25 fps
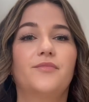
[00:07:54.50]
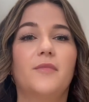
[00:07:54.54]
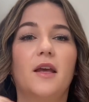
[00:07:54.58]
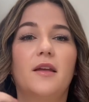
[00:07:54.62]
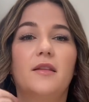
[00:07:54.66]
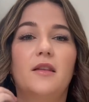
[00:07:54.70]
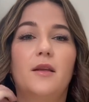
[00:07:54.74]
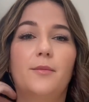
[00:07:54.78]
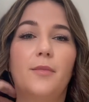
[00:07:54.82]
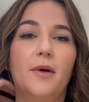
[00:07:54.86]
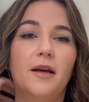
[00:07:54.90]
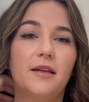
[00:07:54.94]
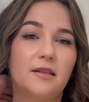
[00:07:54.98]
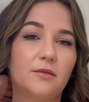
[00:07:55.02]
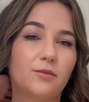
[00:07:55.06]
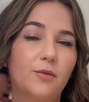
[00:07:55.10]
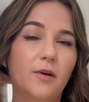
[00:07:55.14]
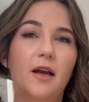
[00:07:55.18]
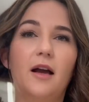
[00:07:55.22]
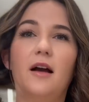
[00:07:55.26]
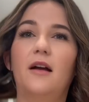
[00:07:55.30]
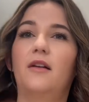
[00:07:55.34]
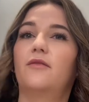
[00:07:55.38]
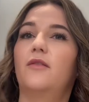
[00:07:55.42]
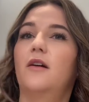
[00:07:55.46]
the best
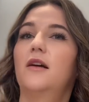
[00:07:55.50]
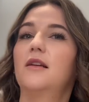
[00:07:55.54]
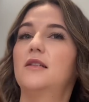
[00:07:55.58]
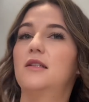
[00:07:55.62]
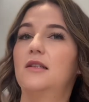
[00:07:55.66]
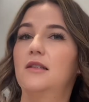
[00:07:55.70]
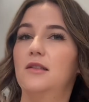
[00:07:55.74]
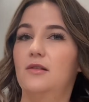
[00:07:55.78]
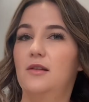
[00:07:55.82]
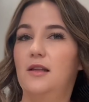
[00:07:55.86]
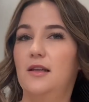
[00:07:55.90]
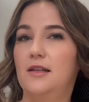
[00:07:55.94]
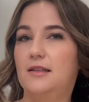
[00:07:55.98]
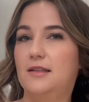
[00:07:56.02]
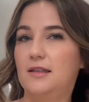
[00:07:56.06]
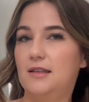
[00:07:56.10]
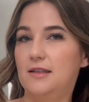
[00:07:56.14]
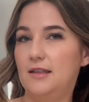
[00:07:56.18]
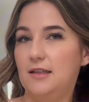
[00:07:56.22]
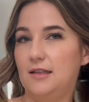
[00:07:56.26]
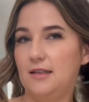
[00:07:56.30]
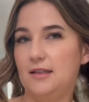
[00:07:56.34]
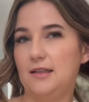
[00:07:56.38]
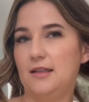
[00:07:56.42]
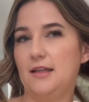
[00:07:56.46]
way I find to do this is
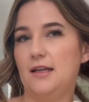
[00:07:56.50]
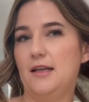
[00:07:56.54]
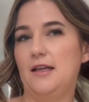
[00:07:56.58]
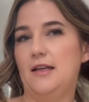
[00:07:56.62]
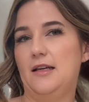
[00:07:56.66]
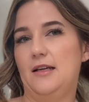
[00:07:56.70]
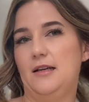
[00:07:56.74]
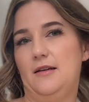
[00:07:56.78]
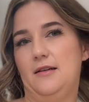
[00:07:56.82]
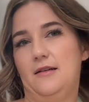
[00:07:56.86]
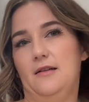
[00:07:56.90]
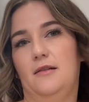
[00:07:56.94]
just like,